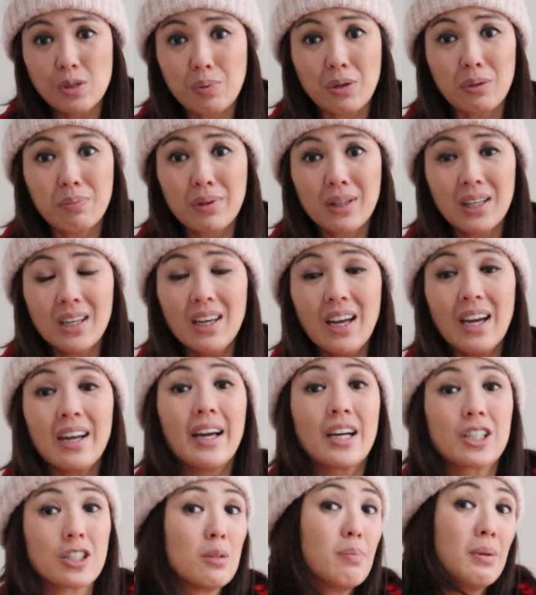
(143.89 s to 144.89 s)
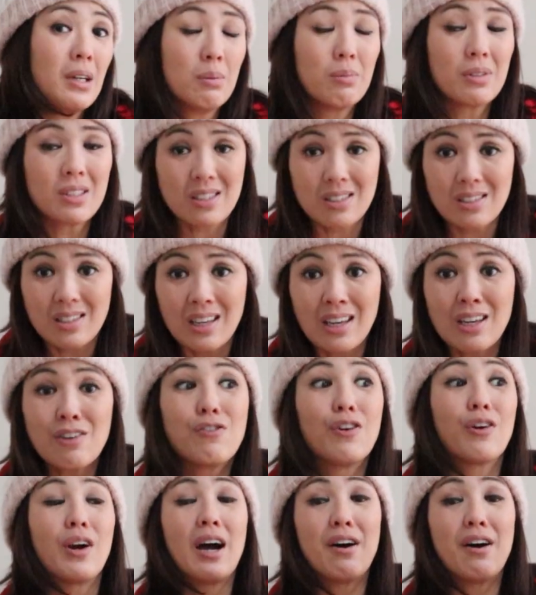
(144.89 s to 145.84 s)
properly and actually be able to sing for